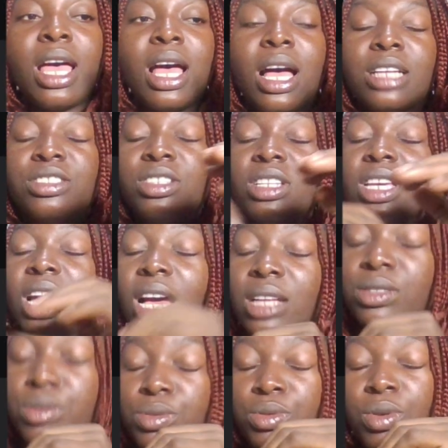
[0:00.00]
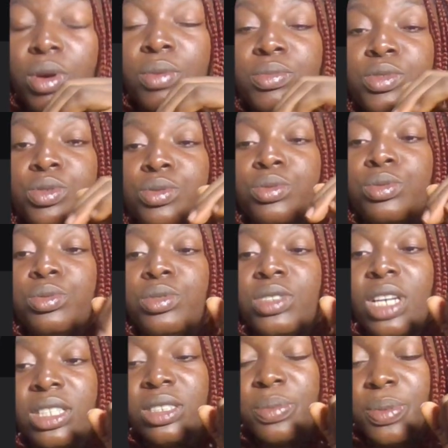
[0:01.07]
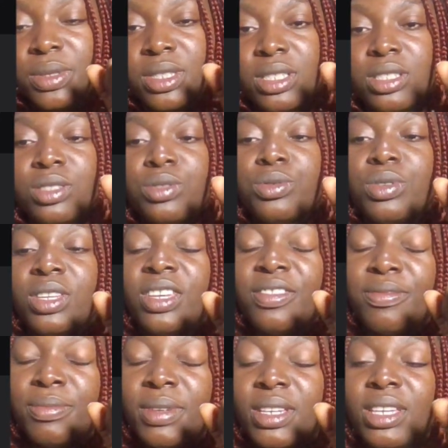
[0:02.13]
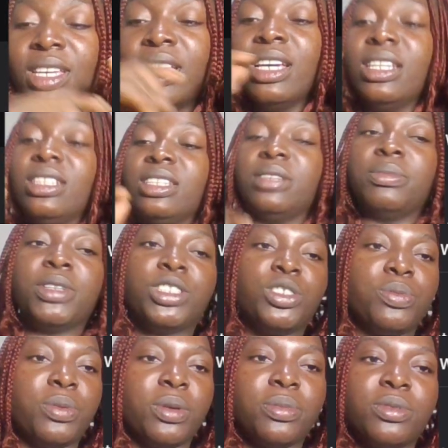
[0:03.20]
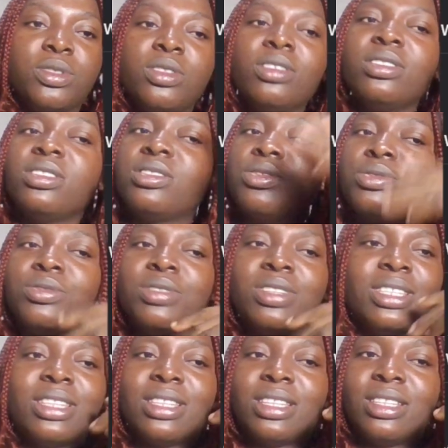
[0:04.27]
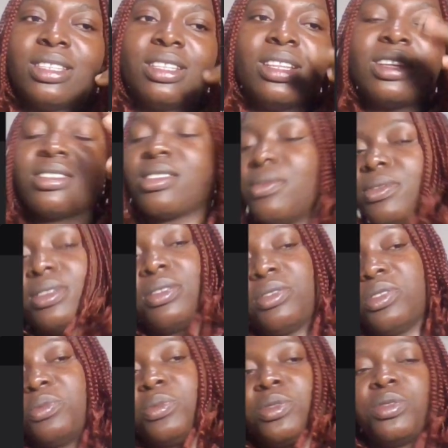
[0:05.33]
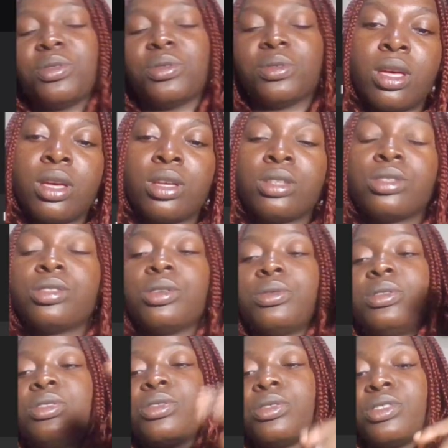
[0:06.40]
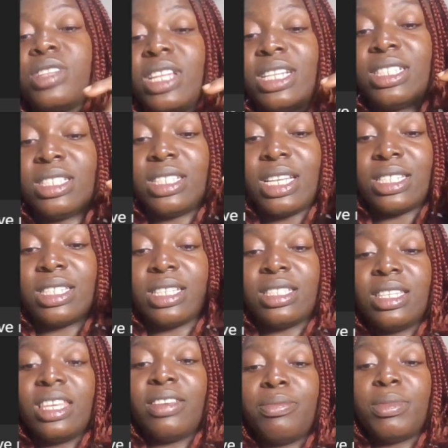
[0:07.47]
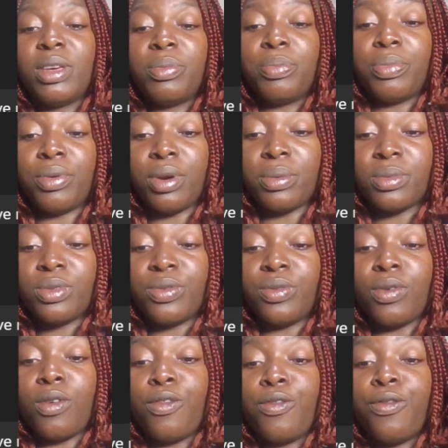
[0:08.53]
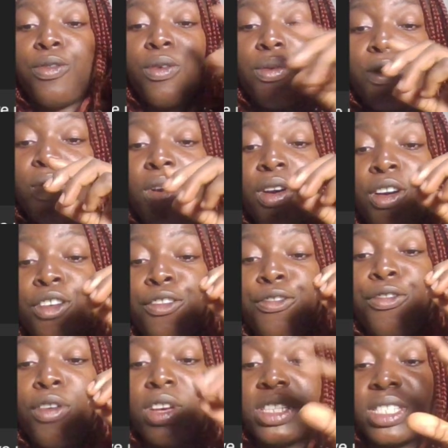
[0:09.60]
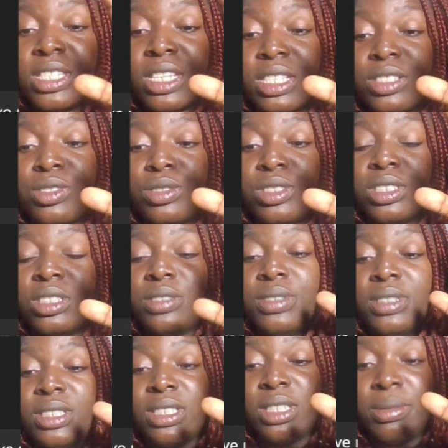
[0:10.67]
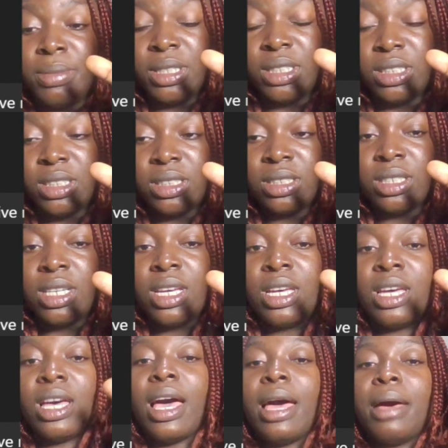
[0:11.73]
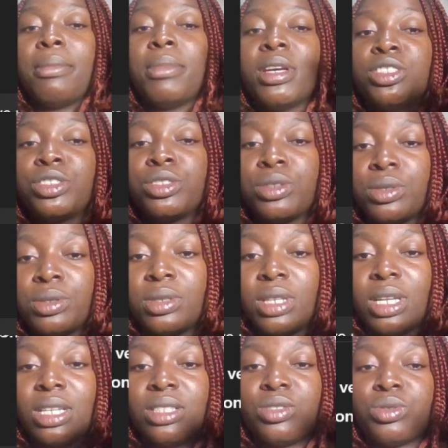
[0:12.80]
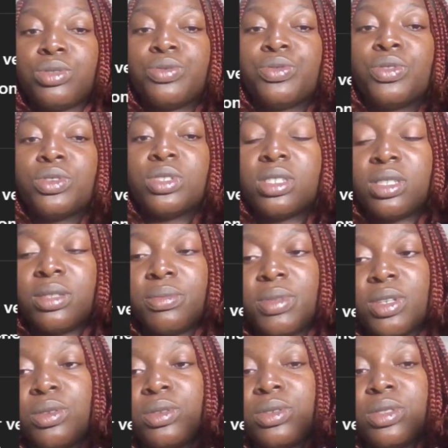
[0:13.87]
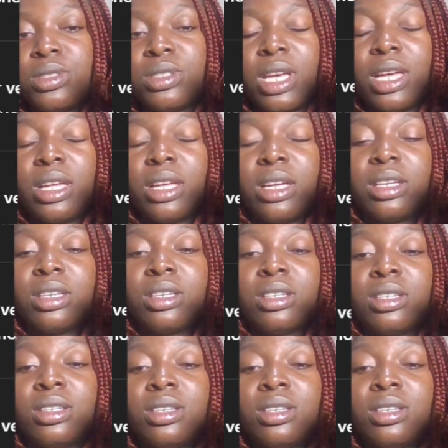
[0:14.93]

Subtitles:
I actually had to come to ChatGPT to give me the image prompt. You don't need to do anything. In less than 1 hour, you'll be done. So this was what I did. I said, give me prompt for first send to generate the image. I made sure that it was first send because um